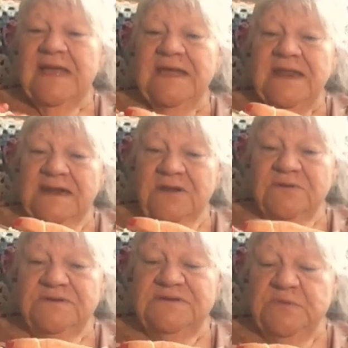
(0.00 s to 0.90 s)
And I
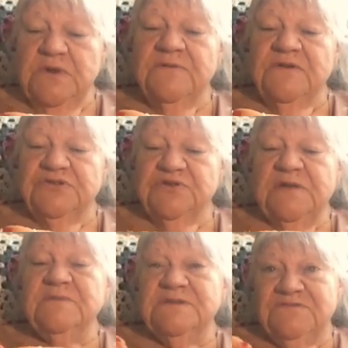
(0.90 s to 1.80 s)
noticed that one of our
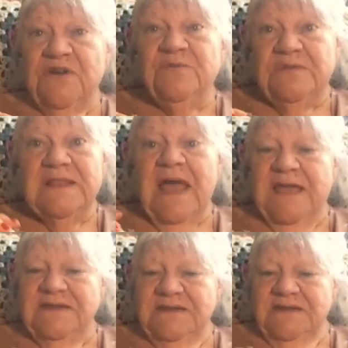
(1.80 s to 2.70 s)
tree was struck with
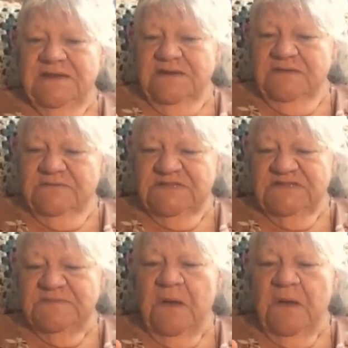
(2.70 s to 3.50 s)
lightning. It was a